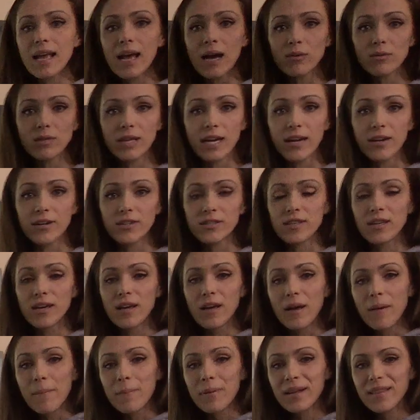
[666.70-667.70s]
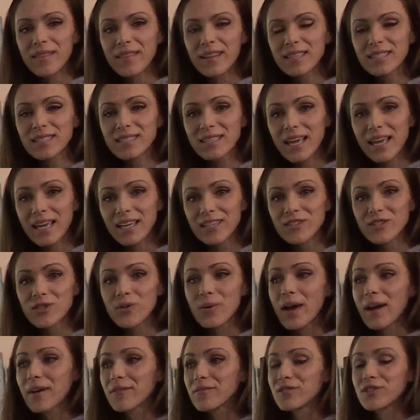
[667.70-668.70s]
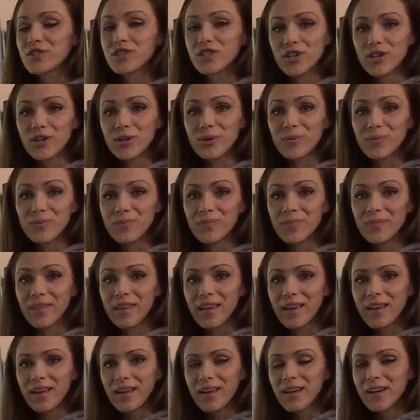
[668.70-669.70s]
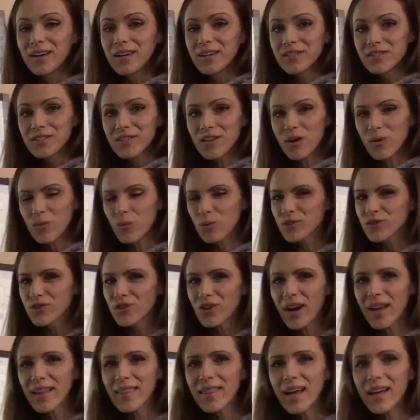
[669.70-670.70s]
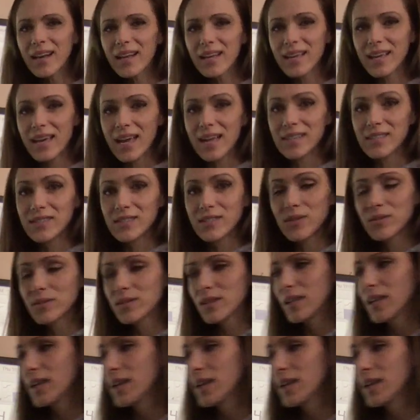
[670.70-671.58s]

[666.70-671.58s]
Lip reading: outliers, but in this case you have 2. So we'll try that again. So